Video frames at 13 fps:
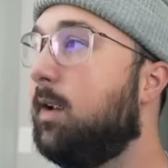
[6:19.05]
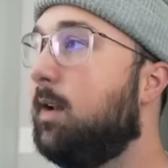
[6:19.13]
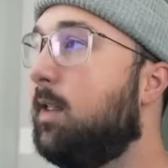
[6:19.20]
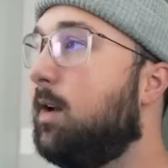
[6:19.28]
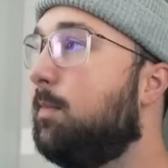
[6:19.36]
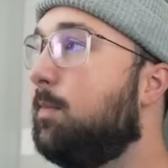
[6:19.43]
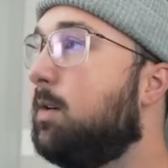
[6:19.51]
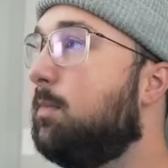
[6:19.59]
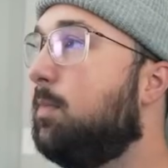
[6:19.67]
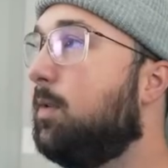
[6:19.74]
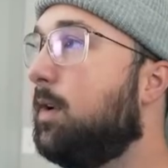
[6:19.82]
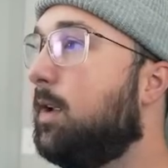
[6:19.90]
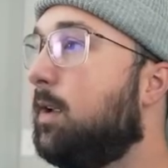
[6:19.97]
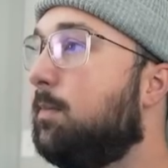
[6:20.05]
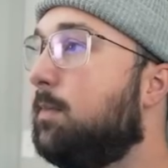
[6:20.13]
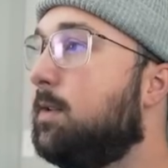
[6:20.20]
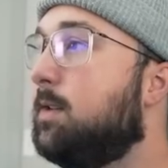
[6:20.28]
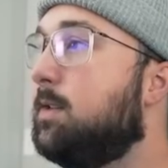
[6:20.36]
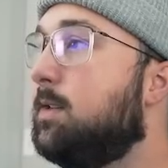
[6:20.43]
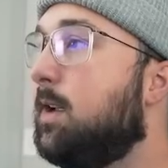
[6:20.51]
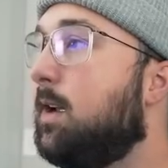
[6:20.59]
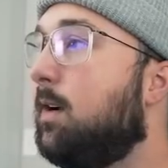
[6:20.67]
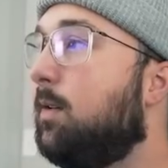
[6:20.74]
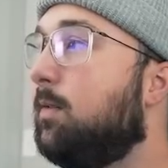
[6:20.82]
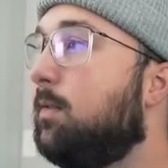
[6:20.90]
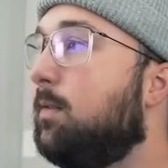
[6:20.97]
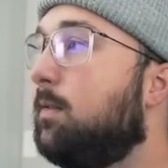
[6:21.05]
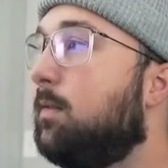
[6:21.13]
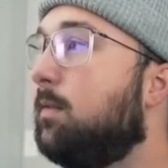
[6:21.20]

and then I'm gonna bring him down